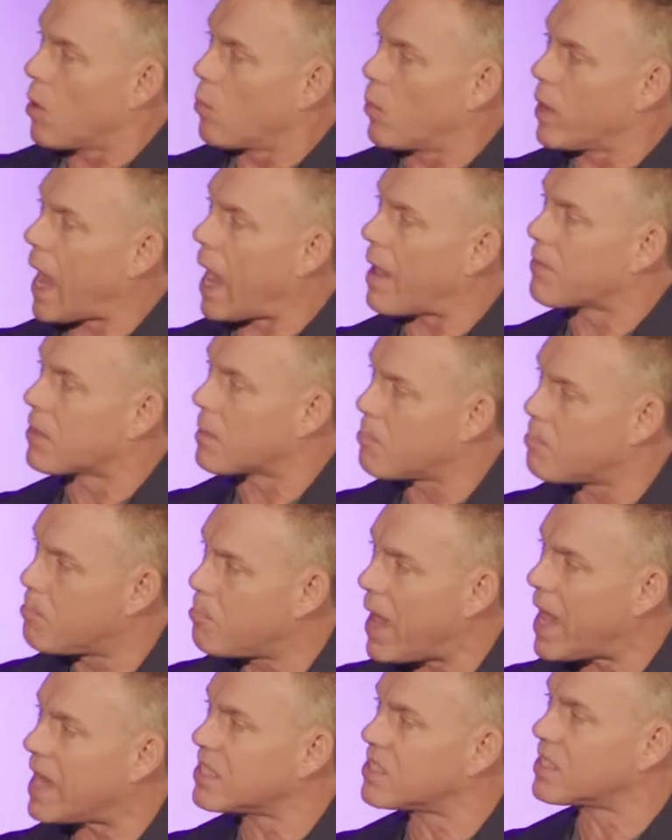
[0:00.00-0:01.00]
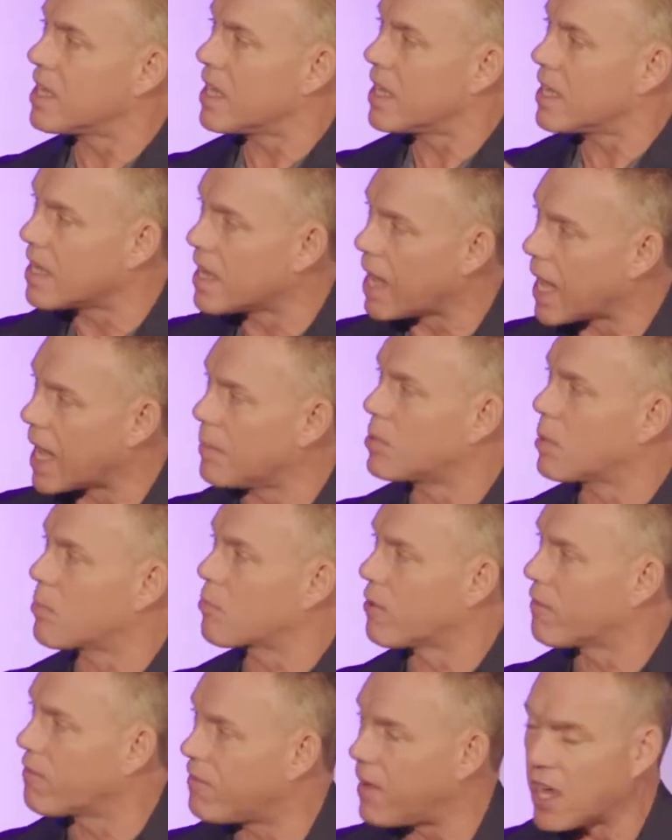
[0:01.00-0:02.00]
We have the best named
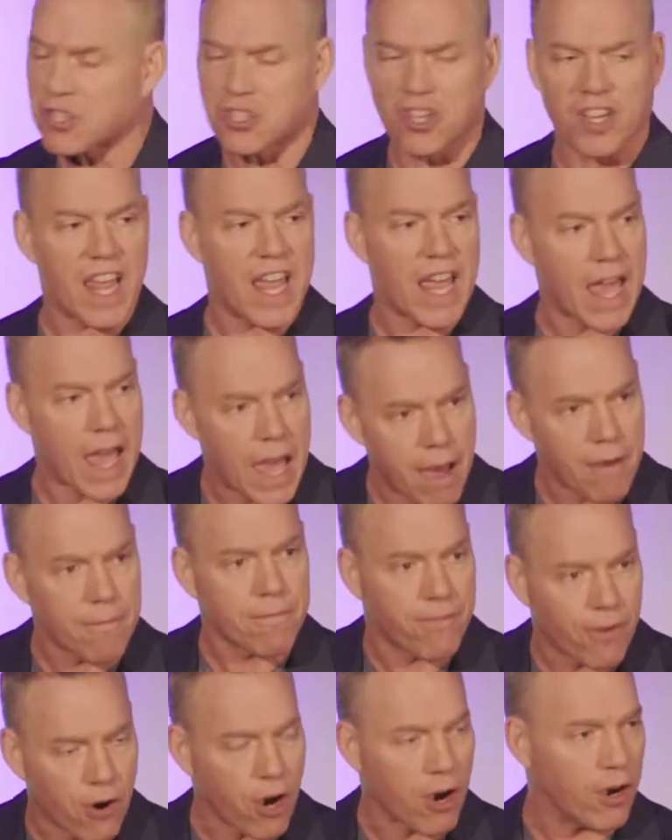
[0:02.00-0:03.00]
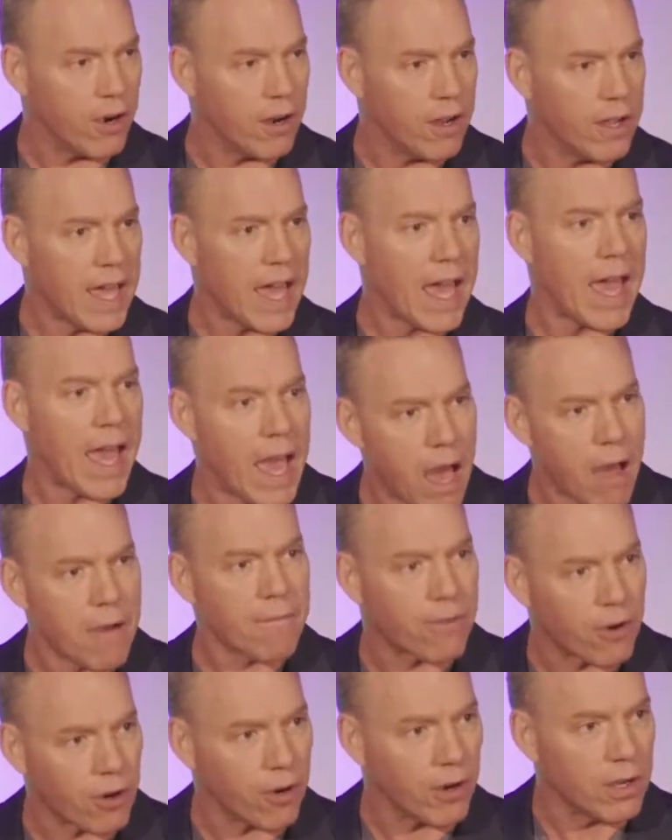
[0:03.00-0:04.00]
profession ever,
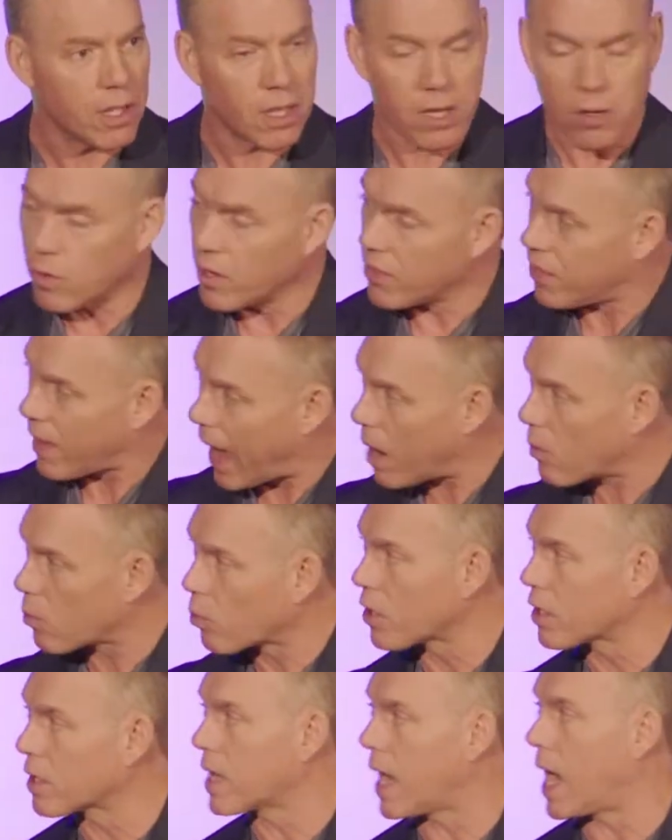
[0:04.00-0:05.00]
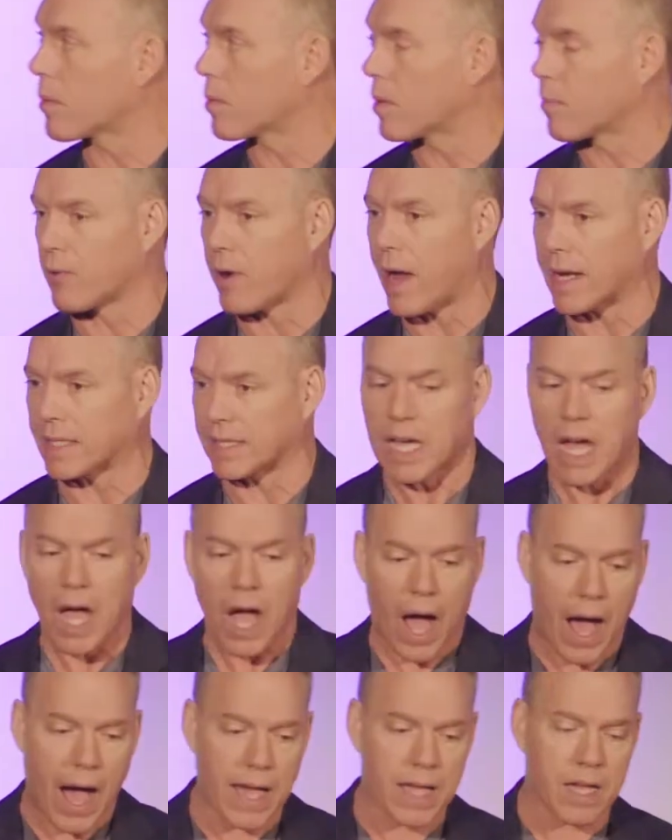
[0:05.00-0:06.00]
ever with that word chiropractic.
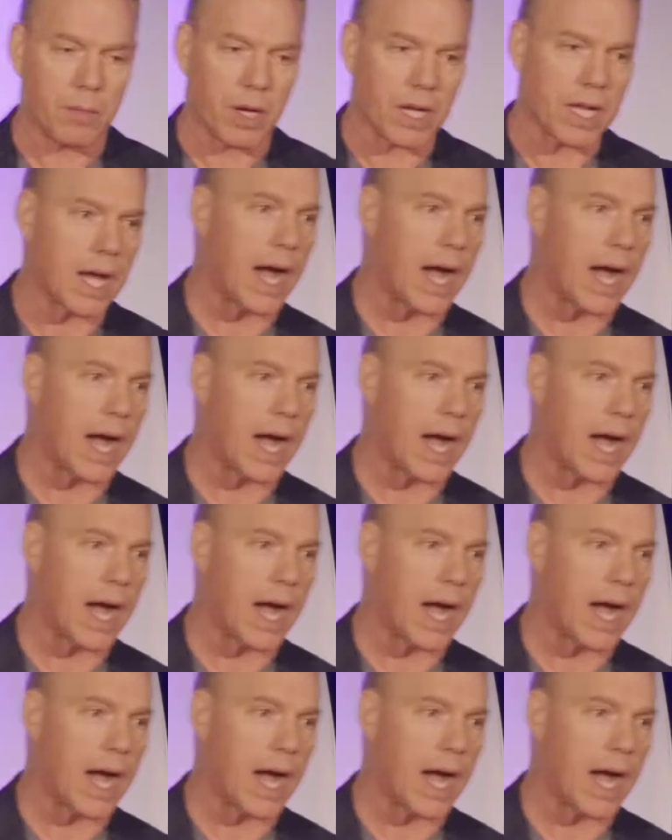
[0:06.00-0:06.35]
I am a